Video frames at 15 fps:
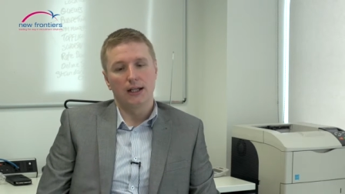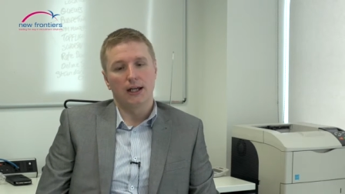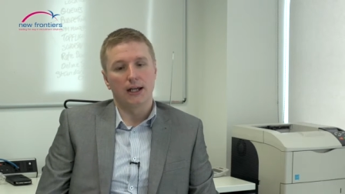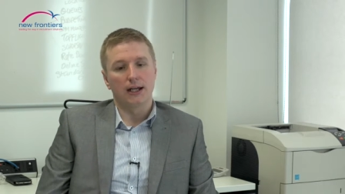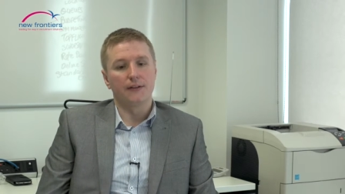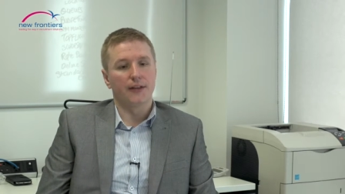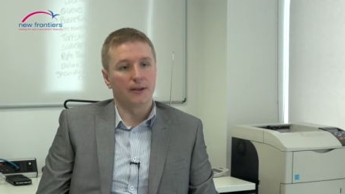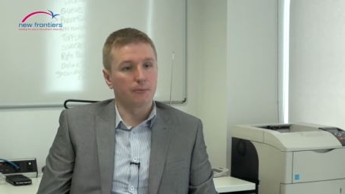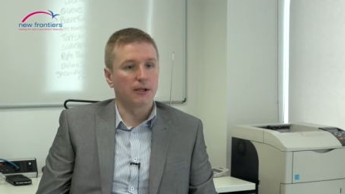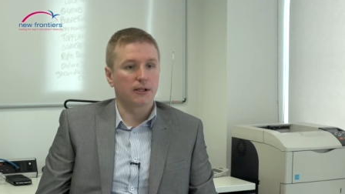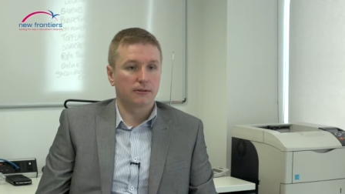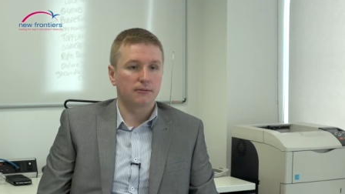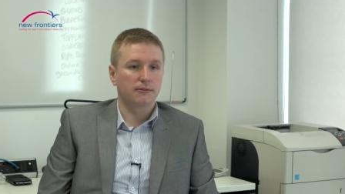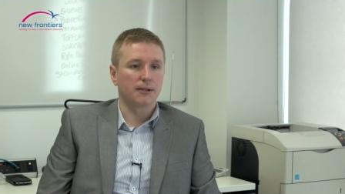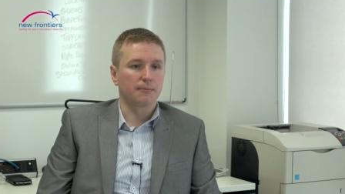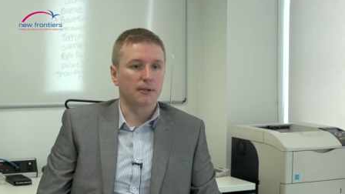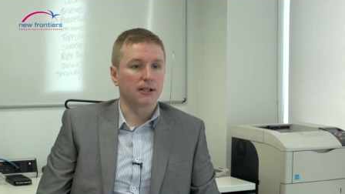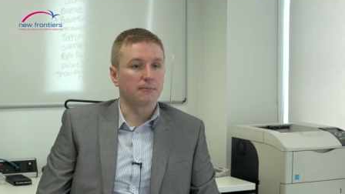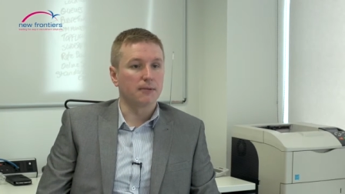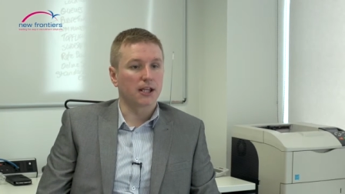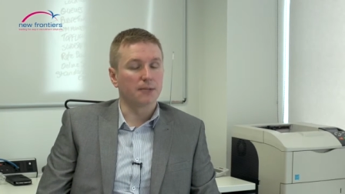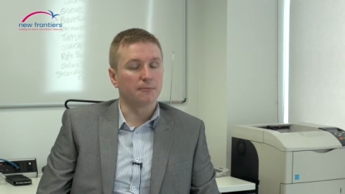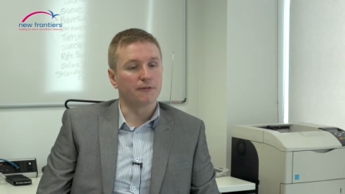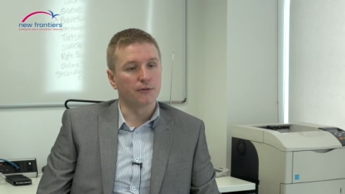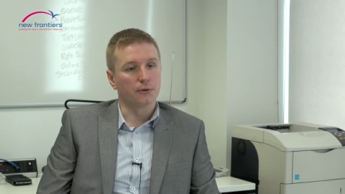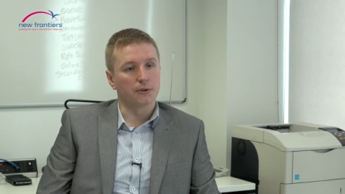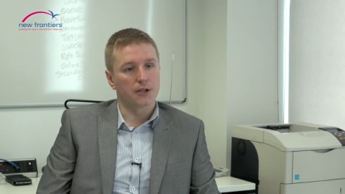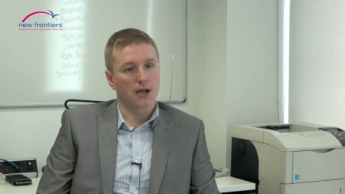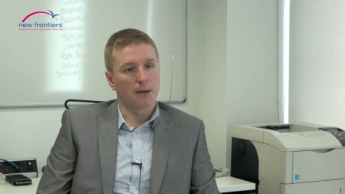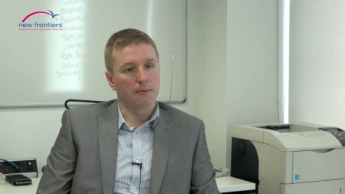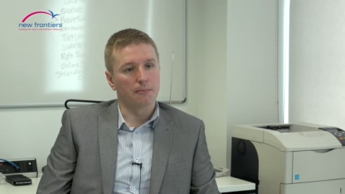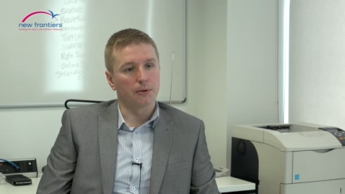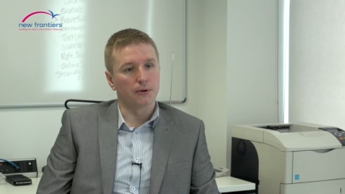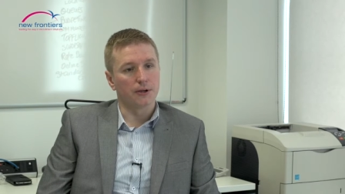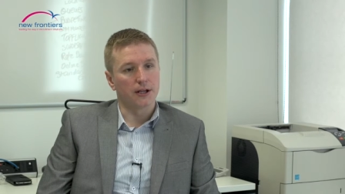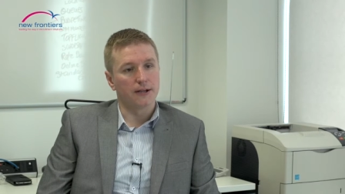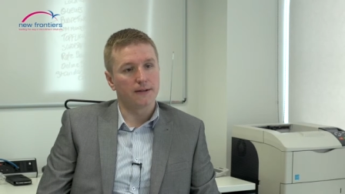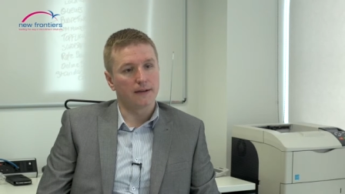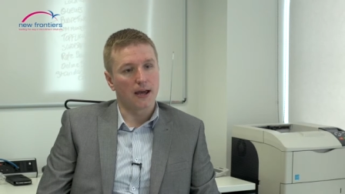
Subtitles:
And then we typically make them a full-time employee